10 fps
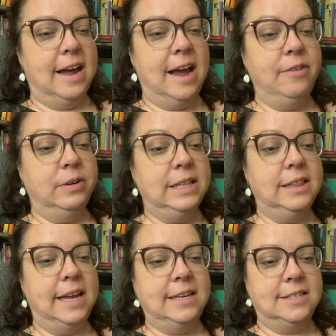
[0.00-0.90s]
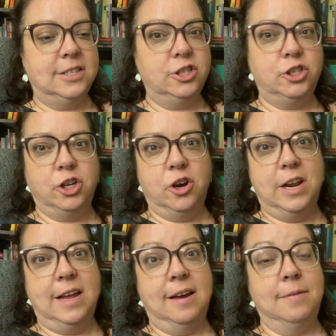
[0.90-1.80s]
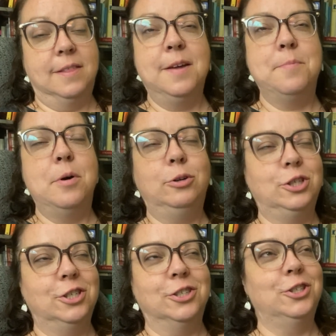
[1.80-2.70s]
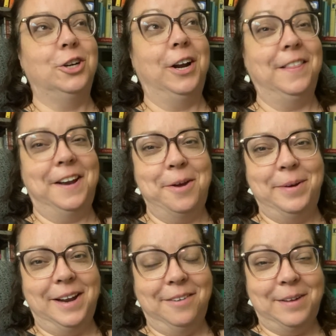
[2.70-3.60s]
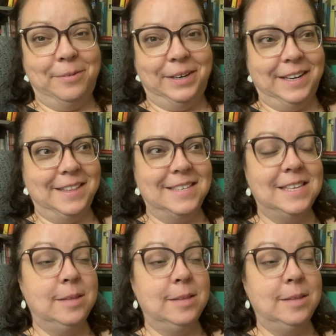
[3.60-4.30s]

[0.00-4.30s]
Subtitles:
I really liked the journey of the emotional journey that I went on while reading this.